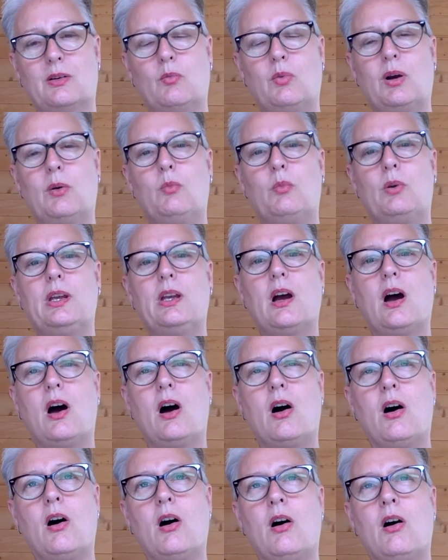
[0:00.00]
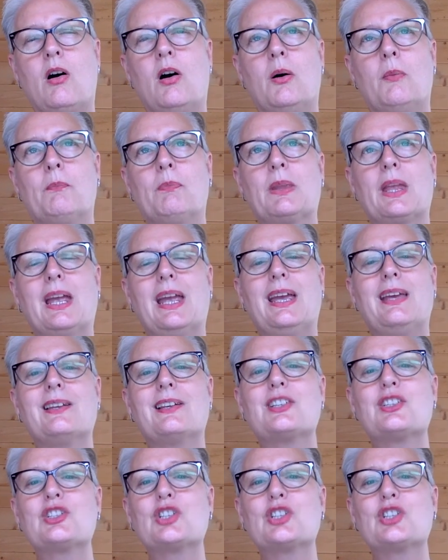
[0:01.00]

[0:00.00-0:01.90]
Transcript: when we are in a